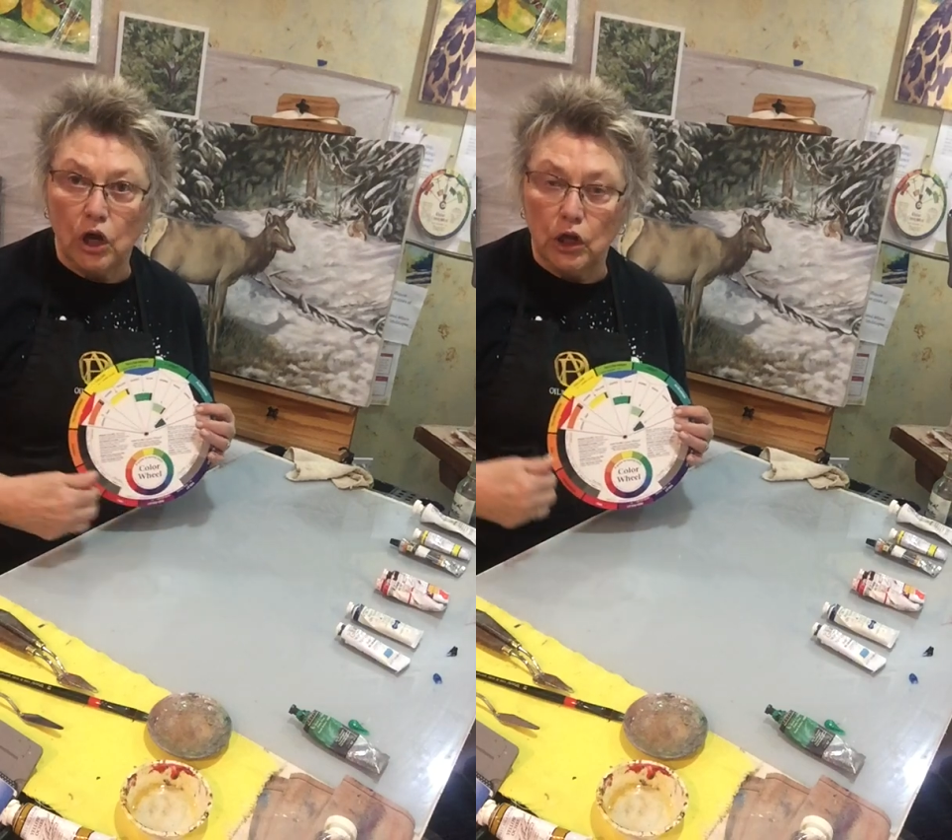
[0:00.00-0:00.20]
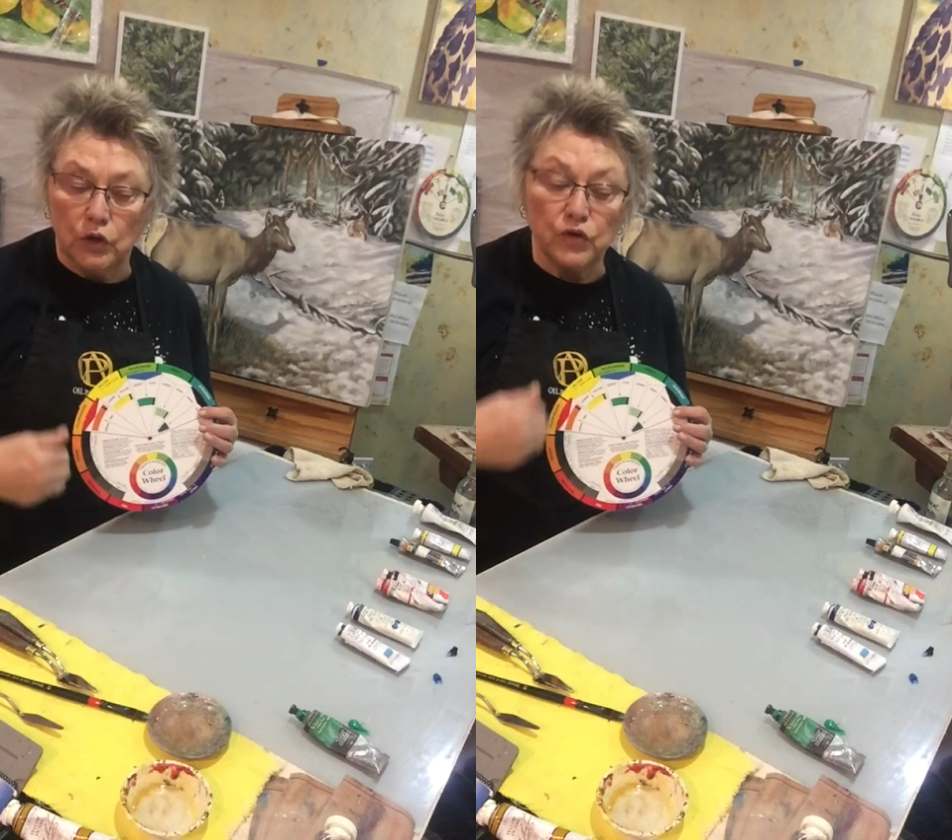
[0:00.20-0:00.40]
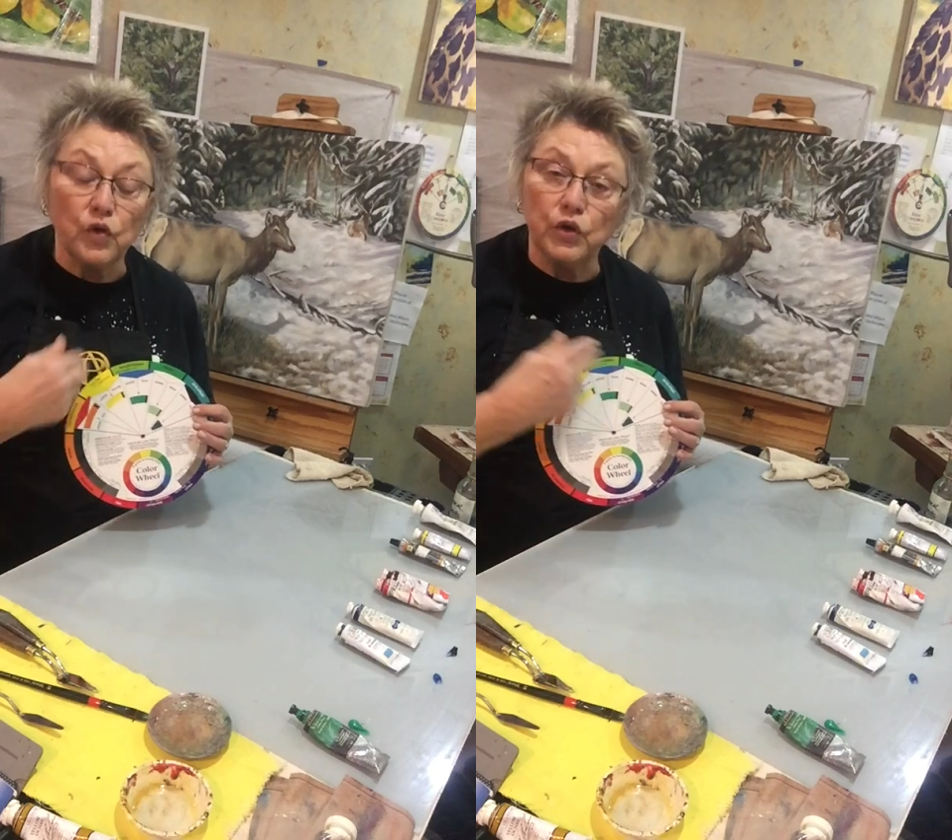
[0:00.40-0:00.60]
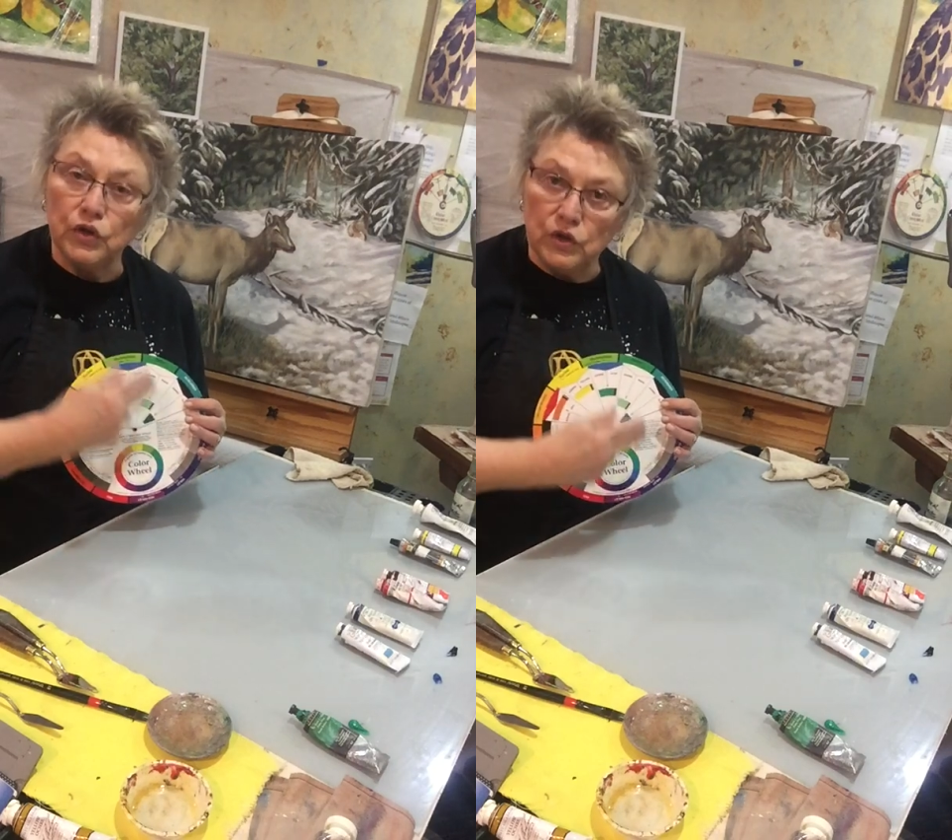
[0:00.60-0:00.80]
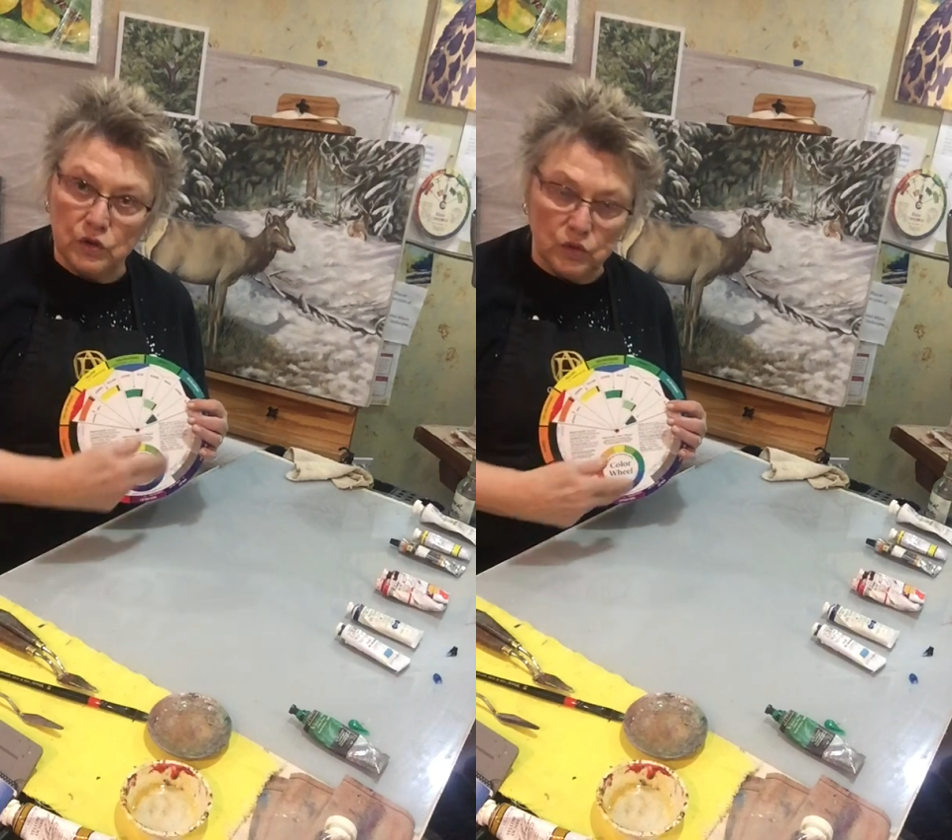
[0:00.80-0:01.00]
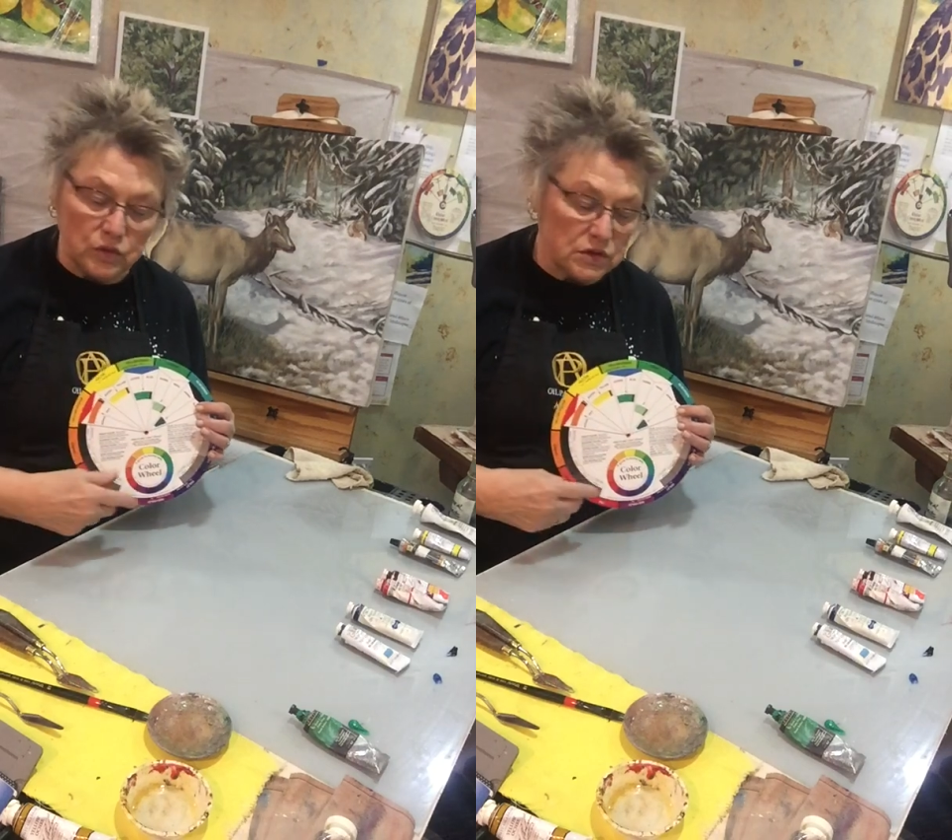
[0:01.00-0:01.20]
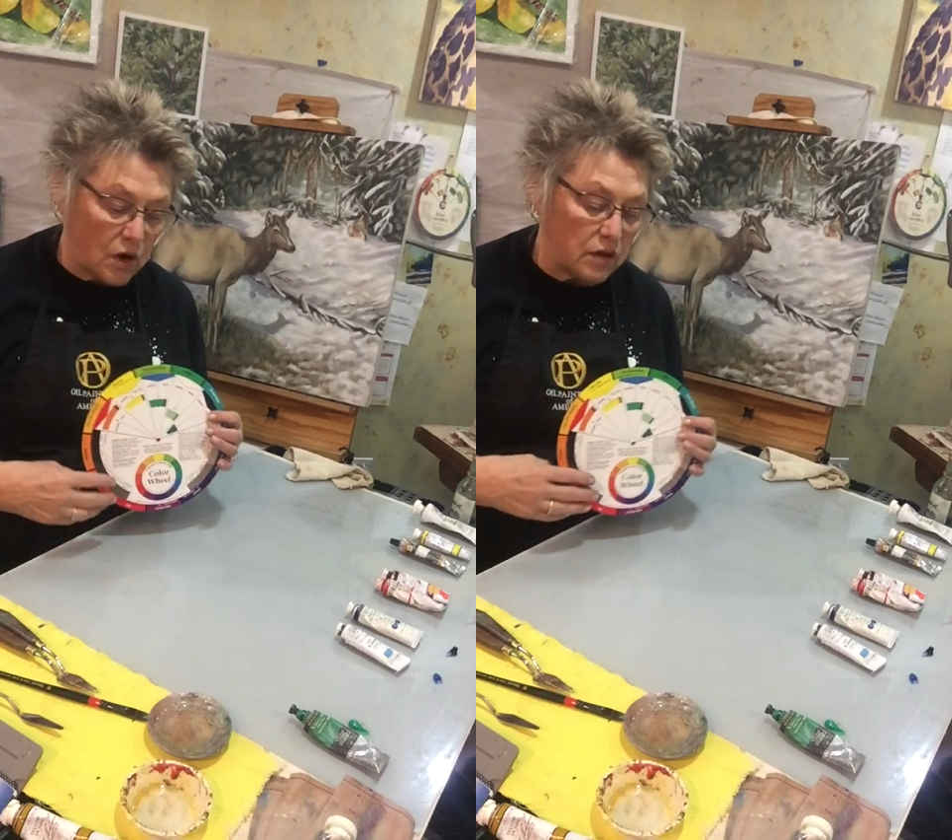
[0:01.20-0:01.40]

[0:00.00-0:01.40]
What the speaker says: colors or hues